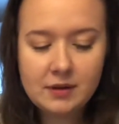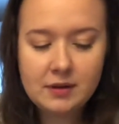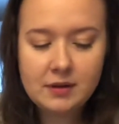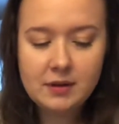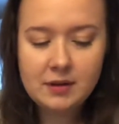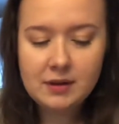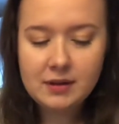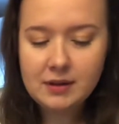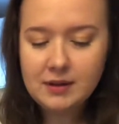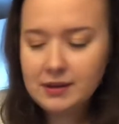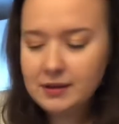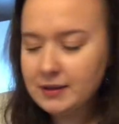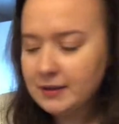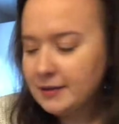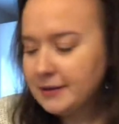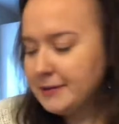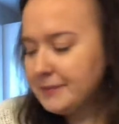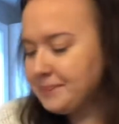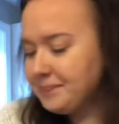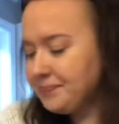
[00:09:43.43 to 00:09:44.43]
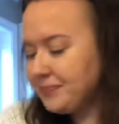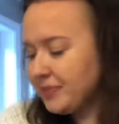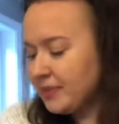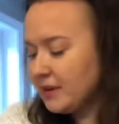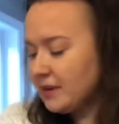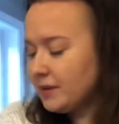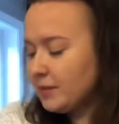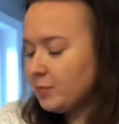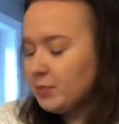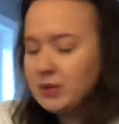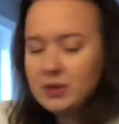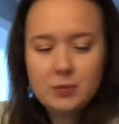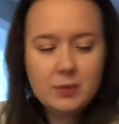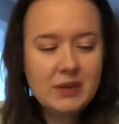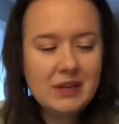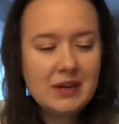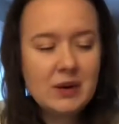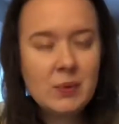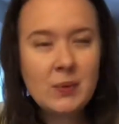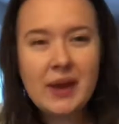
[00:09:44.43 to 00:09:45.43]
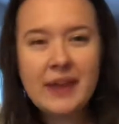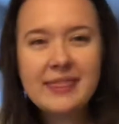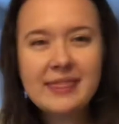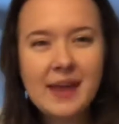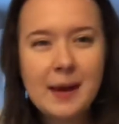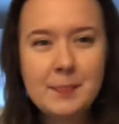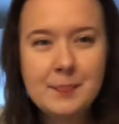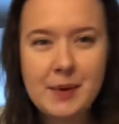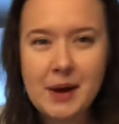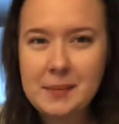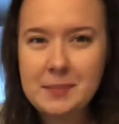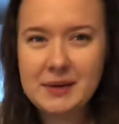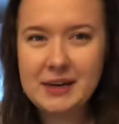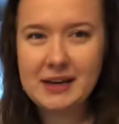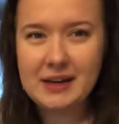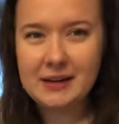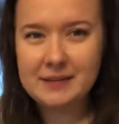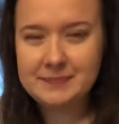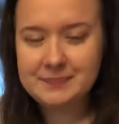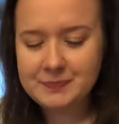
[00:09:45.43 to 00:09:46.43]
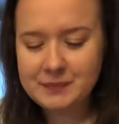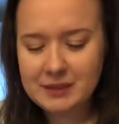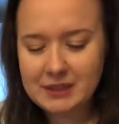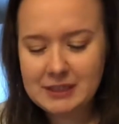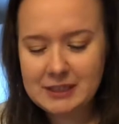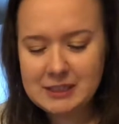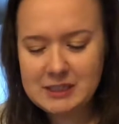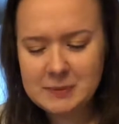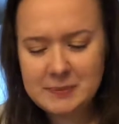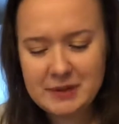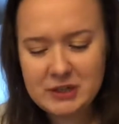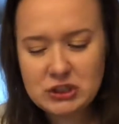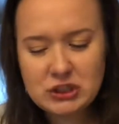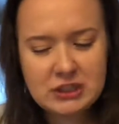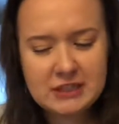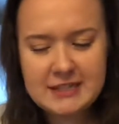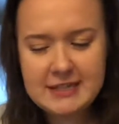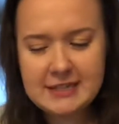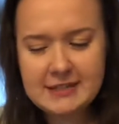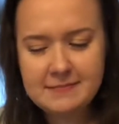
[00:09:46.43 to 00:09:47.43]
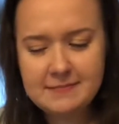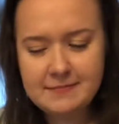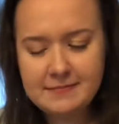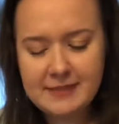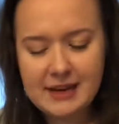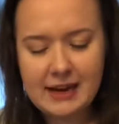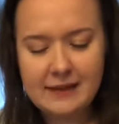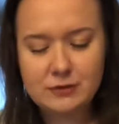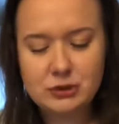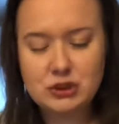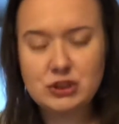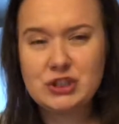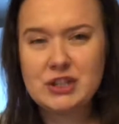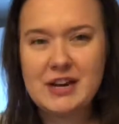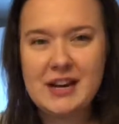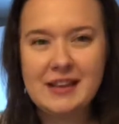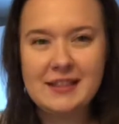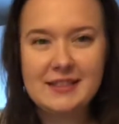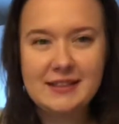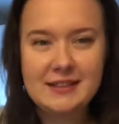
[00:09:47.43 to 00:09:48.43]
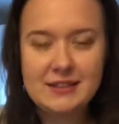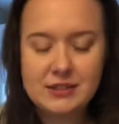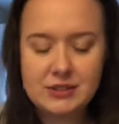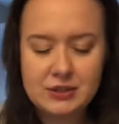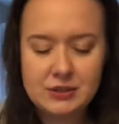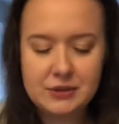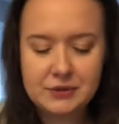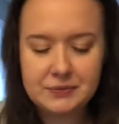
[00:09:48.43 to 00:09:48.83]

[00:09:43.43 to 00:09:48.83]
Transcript: But you really don't get that pumpkin, especially after trying these 2.